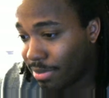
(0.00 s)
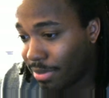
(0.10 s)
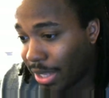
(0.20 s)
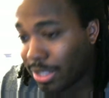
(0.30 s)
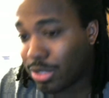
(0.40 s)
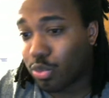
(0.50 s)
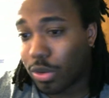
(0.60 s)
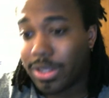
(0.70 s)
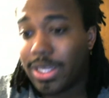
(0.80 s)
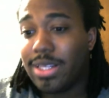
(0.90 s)
like this
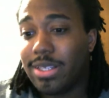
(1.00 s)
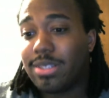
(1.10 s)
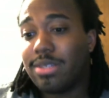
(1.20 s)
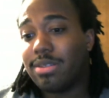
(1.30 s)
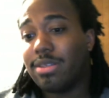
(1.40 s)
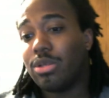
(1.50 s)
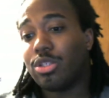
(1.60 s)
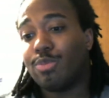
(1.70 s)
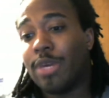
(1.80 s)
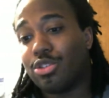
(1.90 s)
really, this little
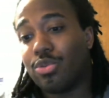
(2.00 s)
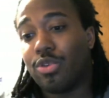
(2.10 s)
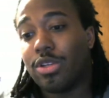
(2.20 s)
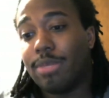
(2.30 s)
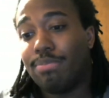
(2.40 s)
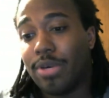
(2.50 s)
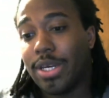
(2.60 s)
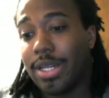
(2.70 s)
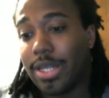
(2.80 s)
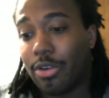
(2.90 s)
special really
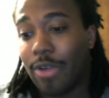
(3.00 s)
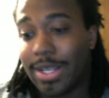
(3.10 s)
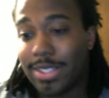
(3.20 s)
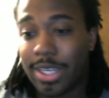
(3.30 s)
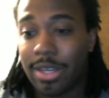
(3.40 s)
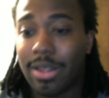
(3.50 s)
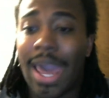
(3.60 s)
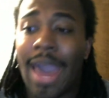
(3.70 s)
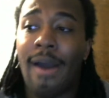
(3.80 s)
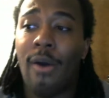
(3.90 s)
put in the grand scale
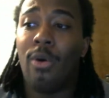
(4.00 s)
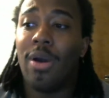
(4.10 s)
how